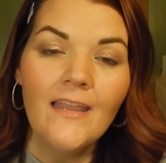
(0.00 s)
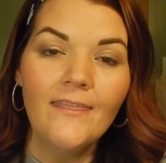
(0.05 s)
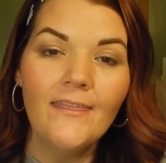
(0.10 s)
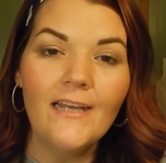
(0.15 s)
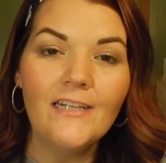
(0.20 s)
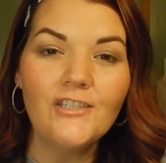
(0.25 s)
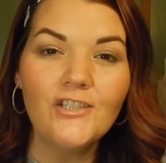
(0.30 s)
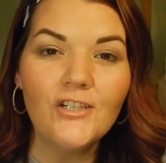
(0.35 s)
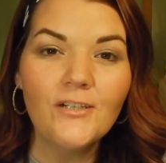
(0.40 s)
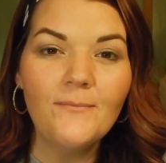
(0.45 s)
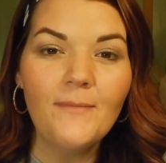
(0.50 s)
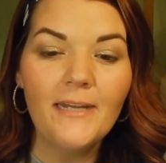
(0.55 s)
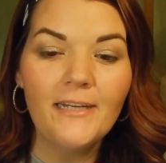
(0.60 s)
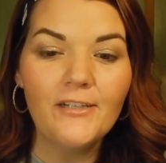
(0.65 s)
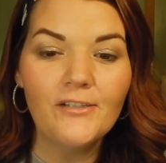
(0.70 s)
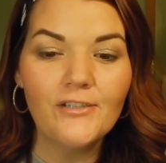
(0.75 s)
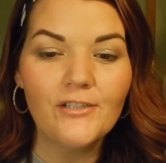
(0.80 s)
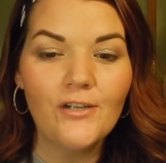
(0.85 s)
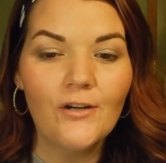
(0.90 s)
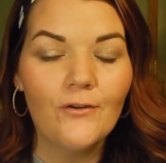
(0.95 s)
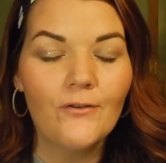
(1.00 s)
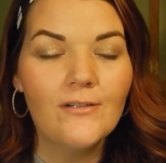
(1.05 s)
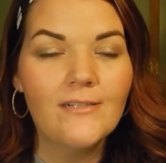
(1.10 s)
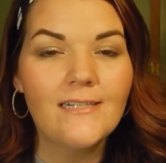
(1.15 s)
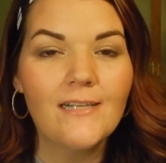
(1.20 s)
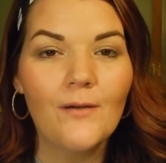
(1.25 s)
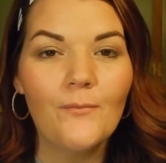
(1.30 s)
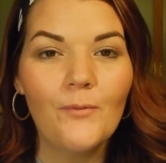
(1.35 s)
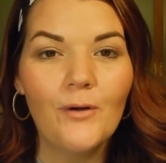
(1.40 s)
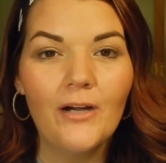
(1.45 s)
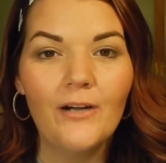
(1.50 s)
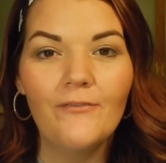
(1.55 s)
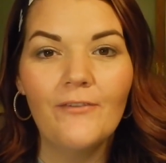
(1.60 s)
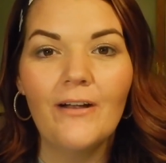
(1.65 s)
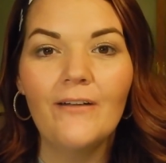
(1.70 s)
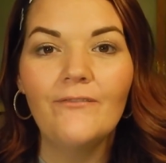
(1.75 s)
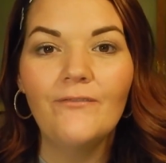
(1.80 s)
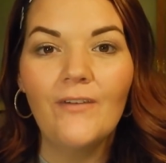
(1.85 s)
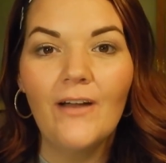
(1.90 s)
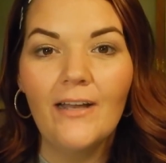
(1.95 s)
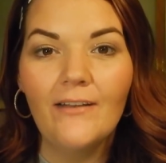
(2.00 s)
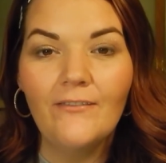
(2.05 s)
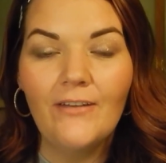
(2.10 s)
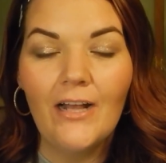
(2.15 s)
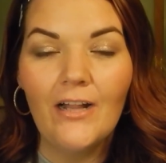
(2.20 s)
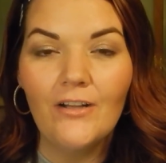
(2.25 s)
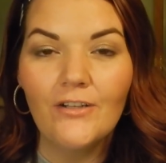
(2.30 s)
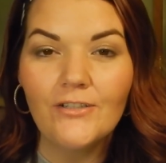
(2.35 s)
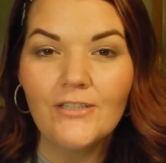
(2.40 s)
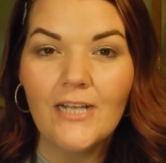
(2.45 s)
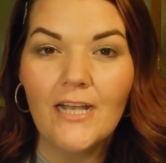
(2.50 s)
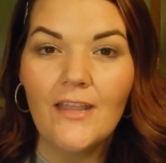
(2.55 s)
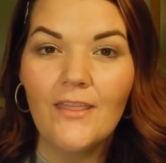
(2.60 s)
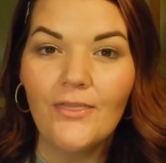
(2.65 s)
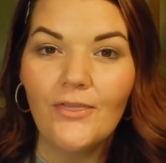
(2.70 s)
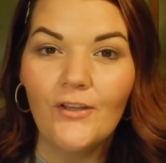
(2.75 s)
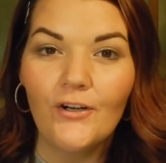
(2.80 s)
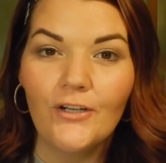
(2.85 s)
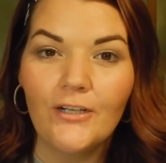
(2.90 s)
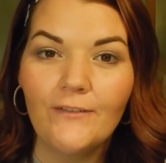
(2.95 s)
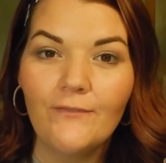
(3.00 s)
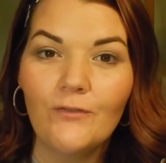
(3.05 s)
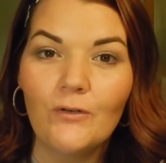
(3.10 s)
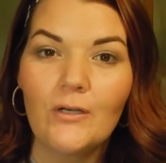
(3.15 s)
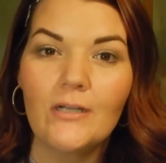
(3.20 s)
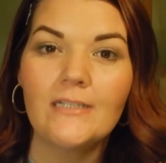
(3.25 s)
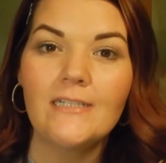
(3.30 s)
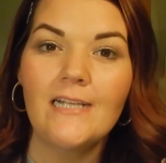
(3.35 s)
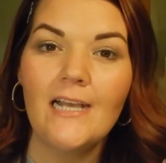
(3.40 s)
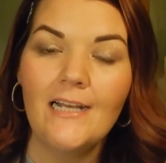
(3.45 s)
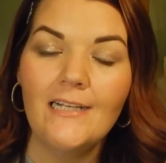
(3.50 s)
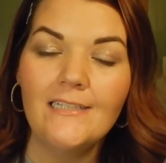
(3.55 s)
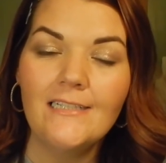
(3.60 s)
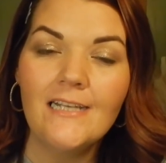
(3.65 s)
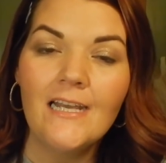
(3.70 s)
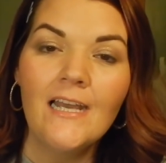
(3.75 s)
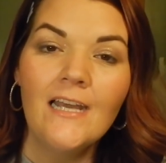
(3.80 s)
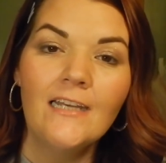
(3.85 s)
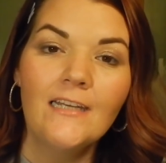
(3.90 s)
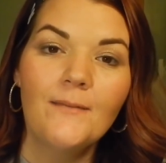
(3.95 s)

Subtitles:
That should make your total somewhere around $5.34.